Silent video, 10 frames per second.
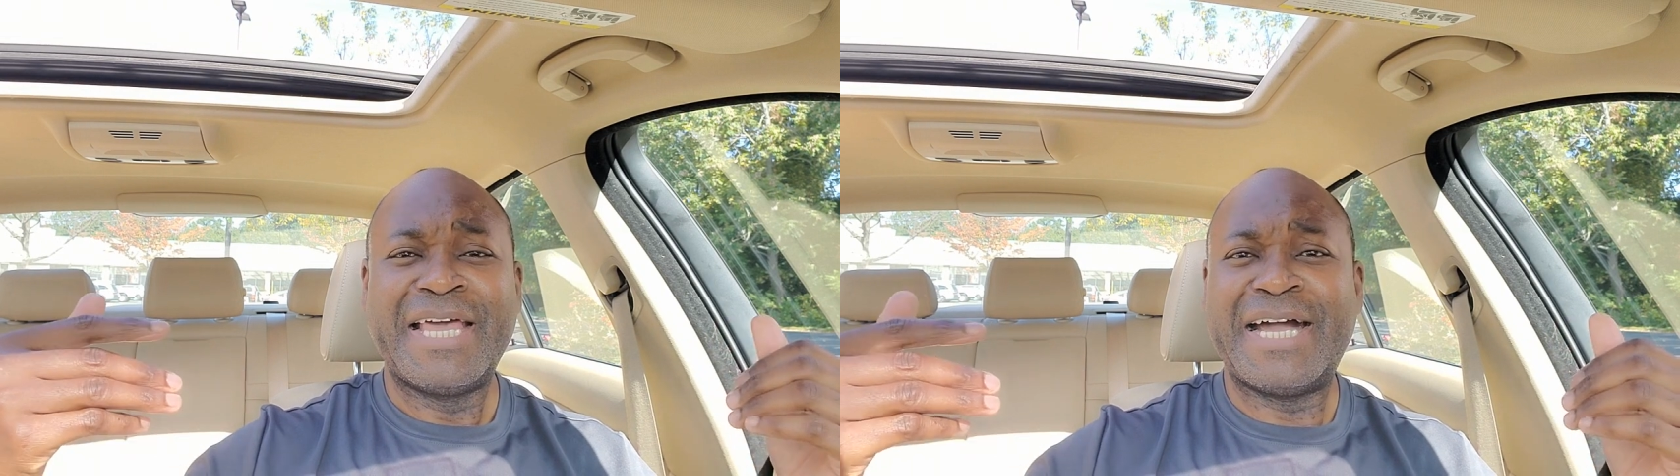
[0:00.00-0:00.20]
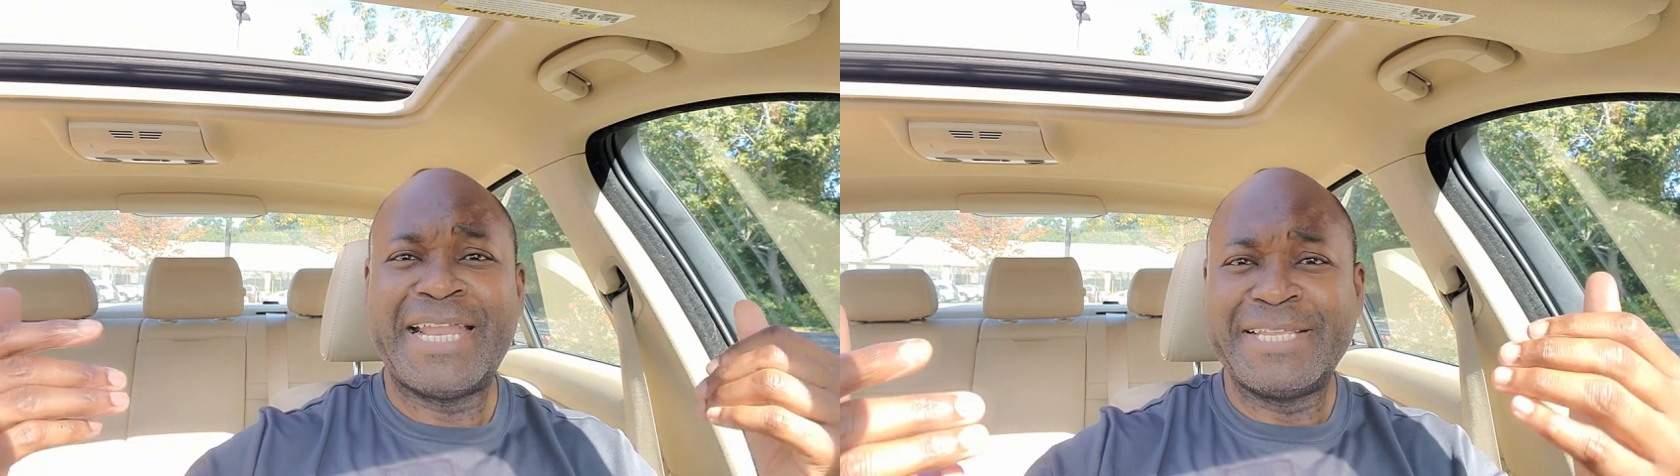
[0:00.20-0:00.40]

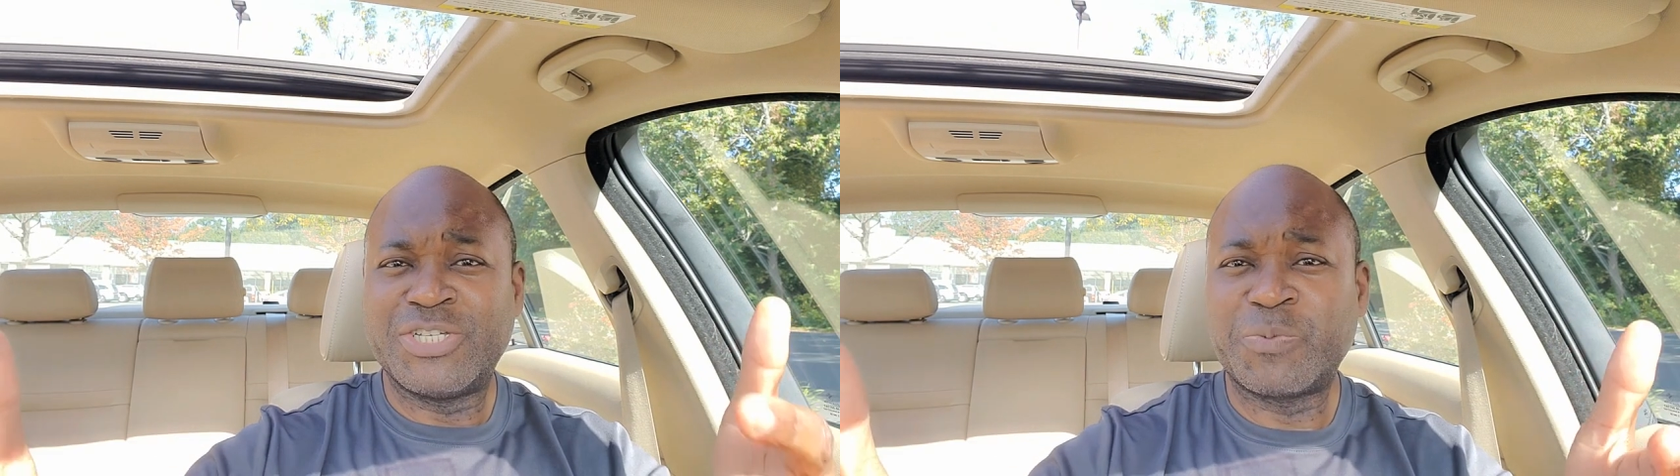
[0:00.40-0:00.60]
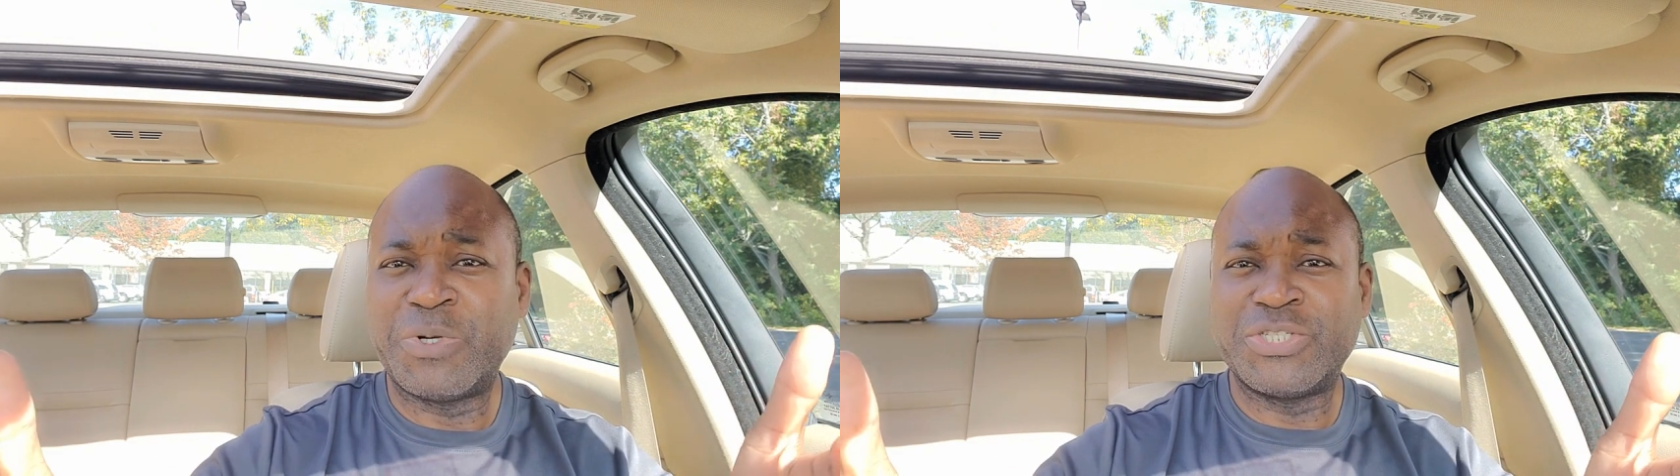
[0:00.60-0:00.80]
and I
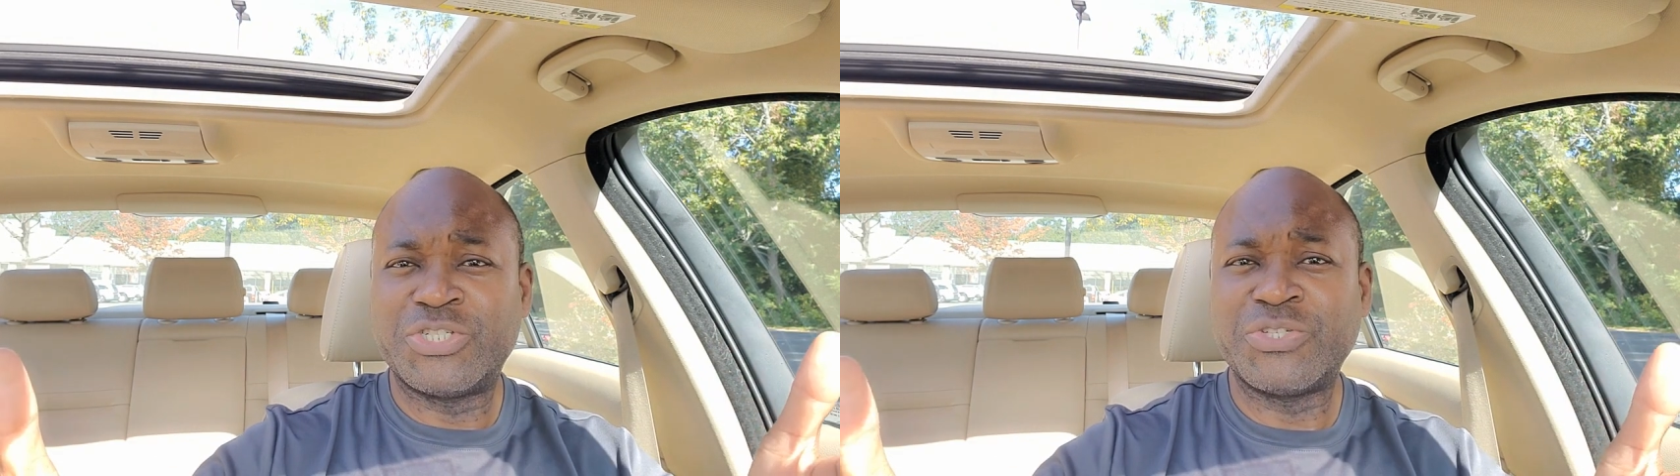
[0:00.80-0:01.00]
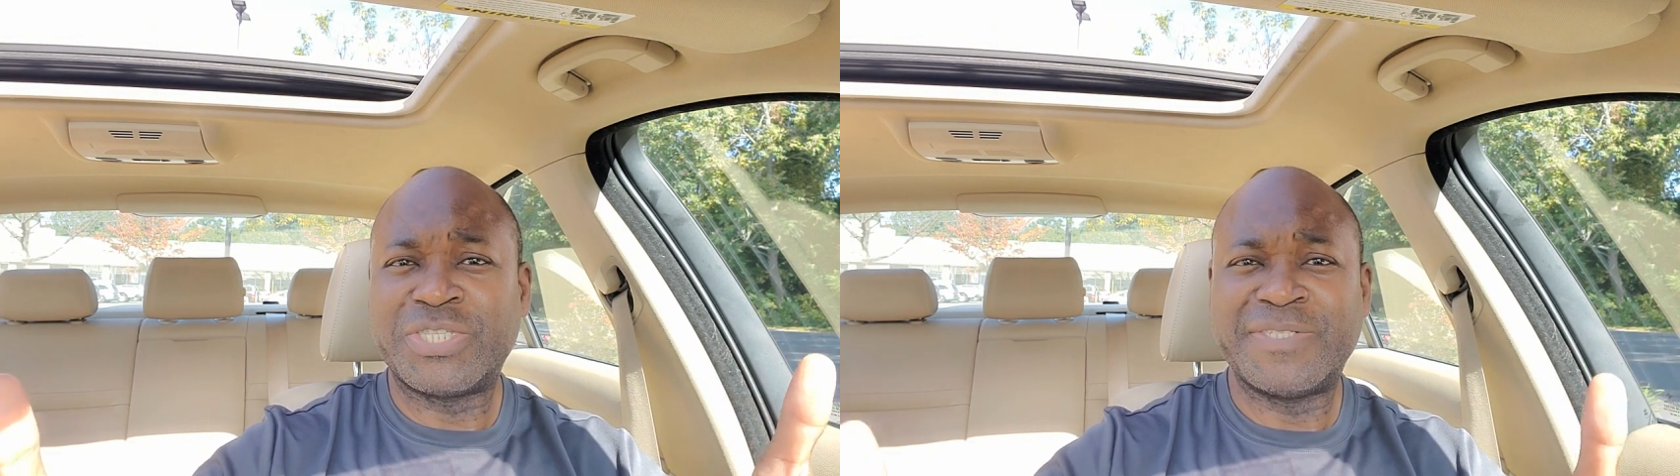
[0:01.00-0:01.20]
just wanted to
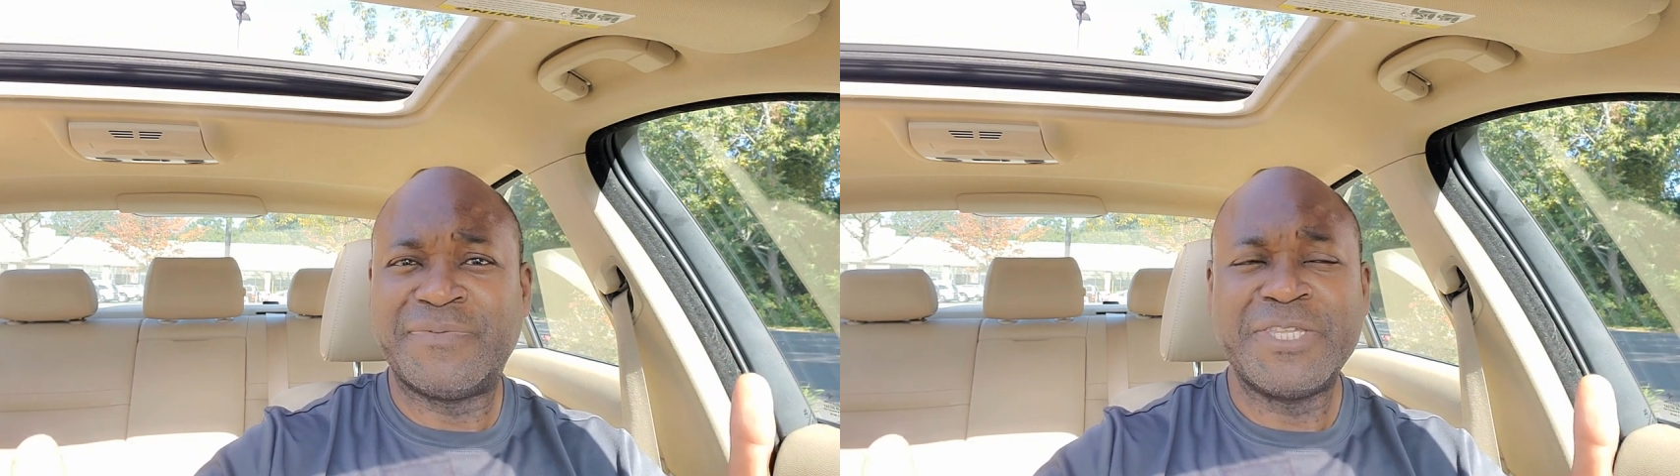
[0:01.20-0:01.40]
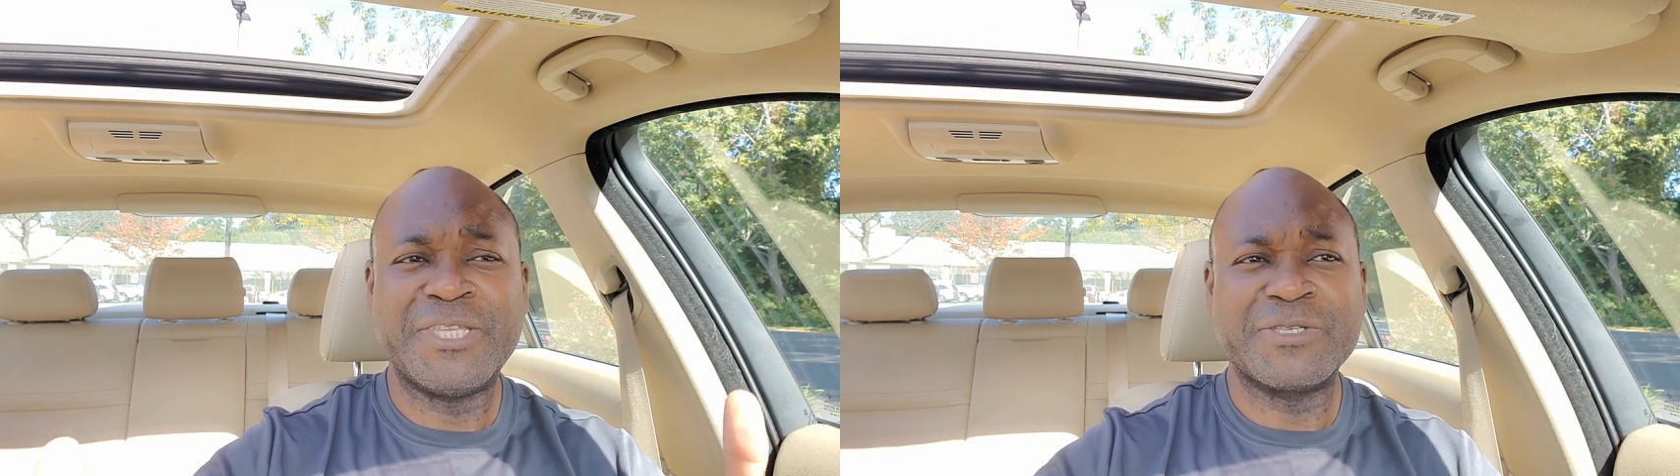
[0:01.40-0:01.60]
shoot this
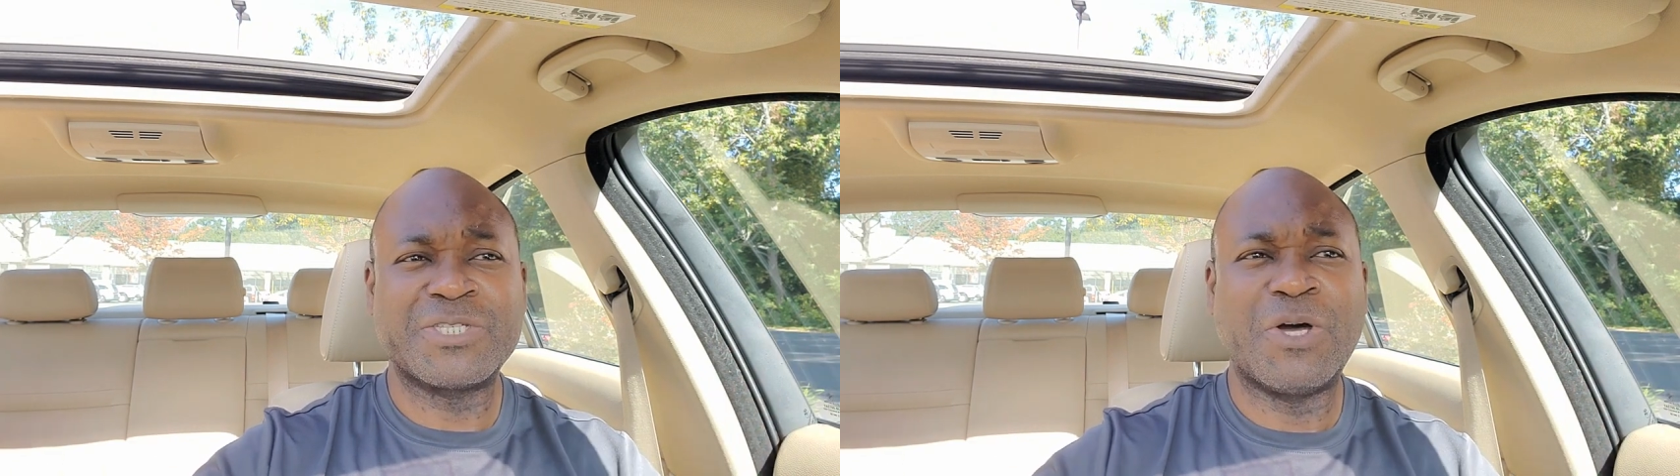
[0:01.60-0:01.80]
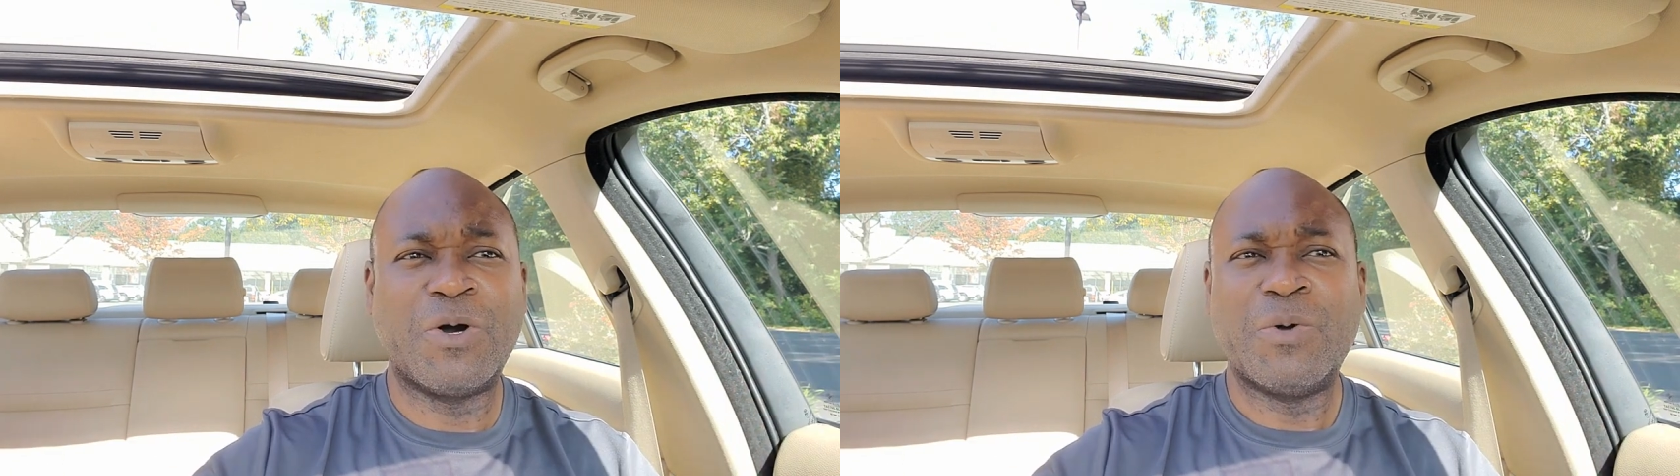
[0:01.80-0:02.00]
video.
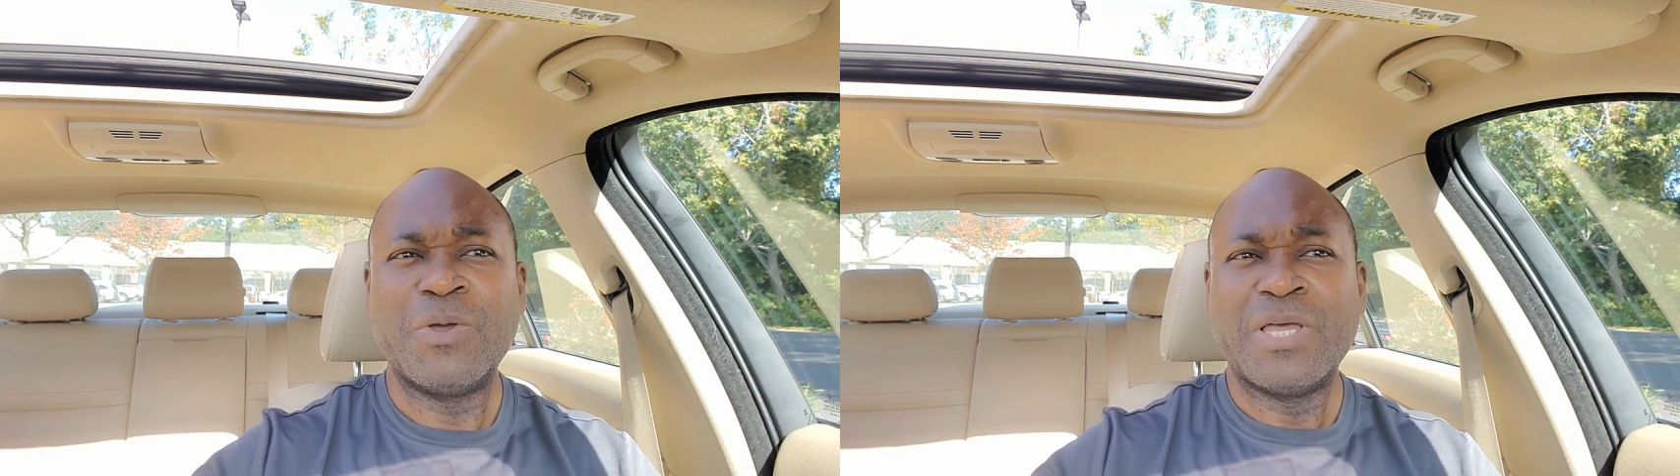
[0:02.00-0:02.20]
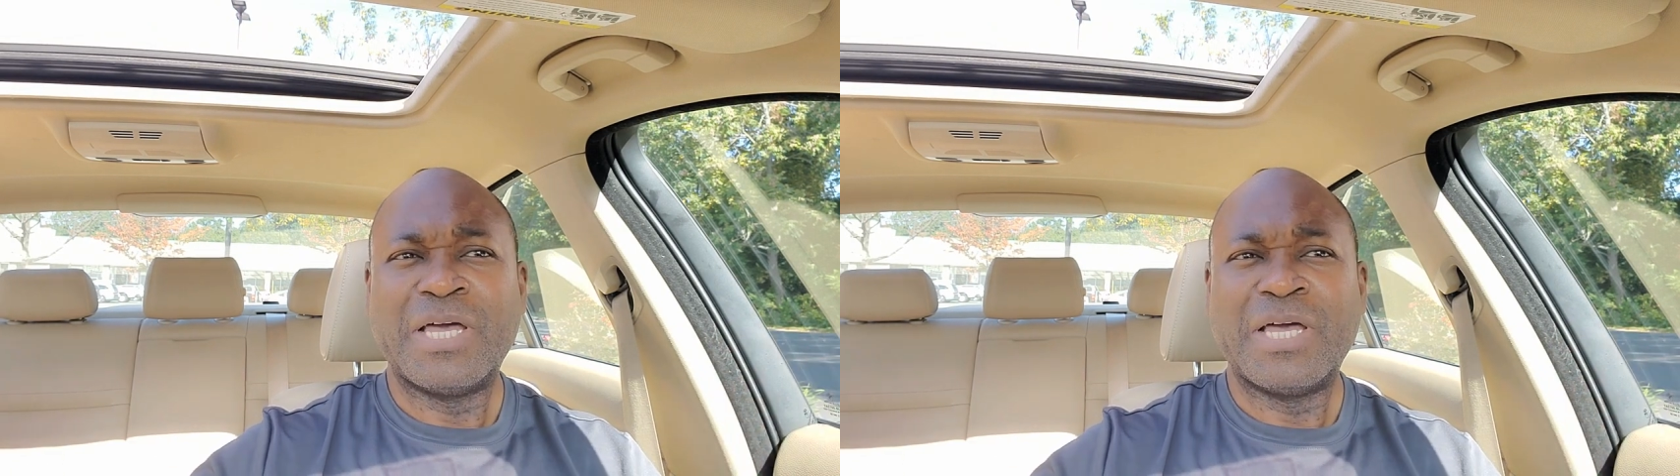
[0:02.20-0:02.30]
So